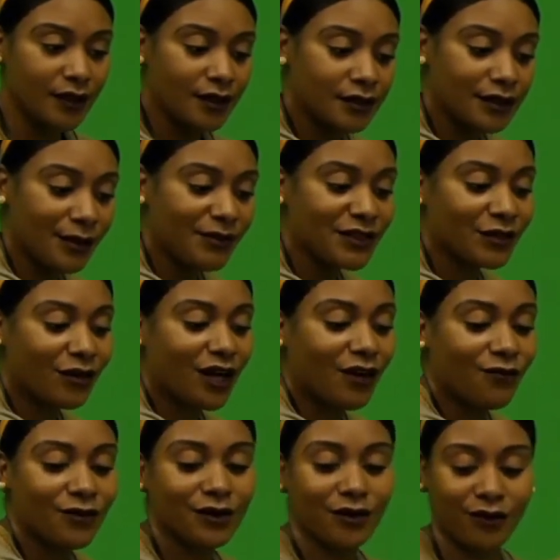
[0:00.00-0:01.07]
So I'm going to start off
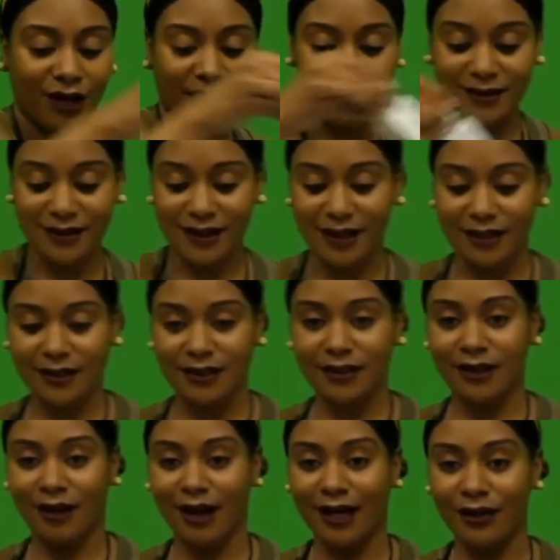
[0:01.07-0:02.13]
with the crab sticks.
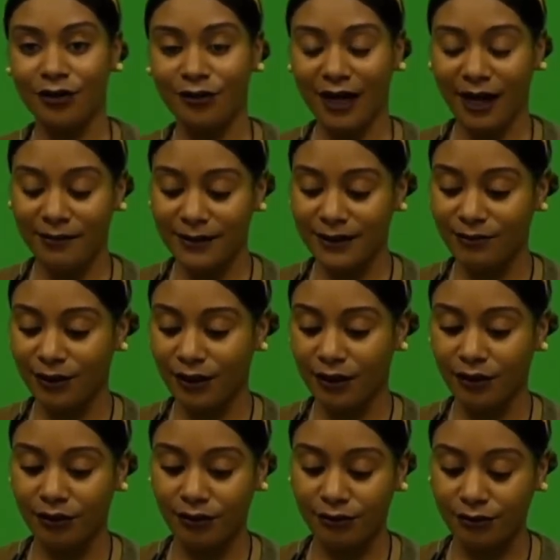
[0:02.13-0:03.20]
Now I do have some
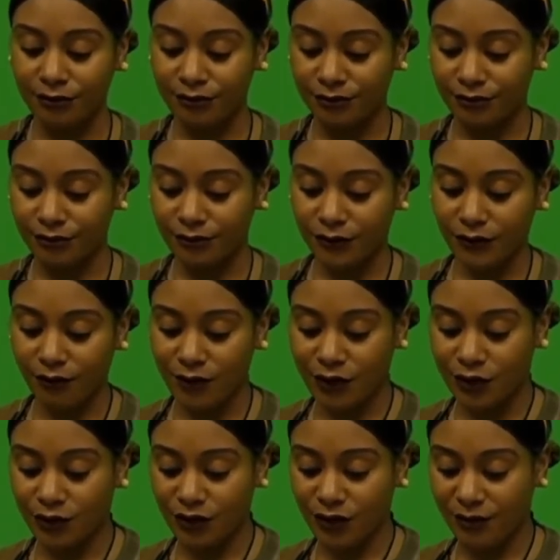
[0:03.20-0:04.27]
glue, which
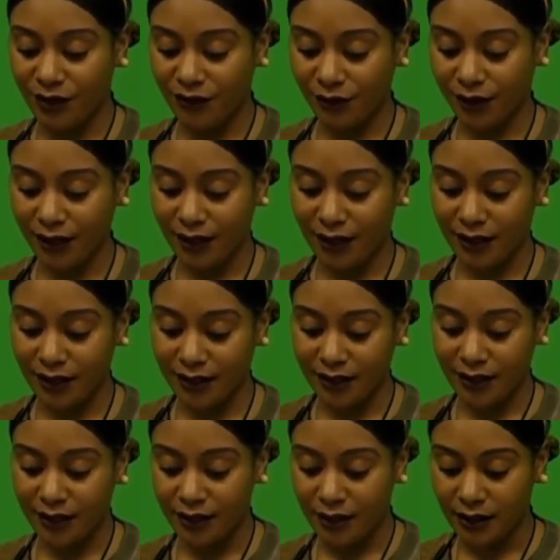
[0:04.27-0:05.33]
should be really
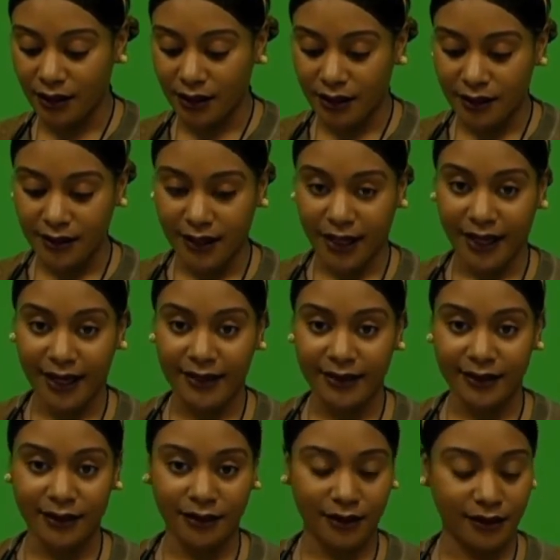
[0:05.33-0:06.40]
easy to add
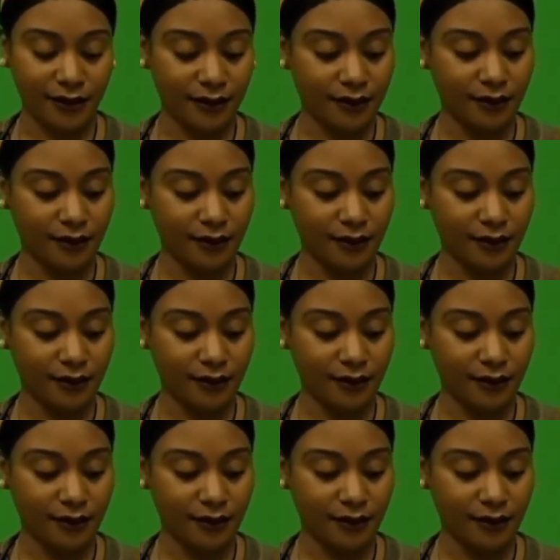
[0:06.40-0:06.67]
to the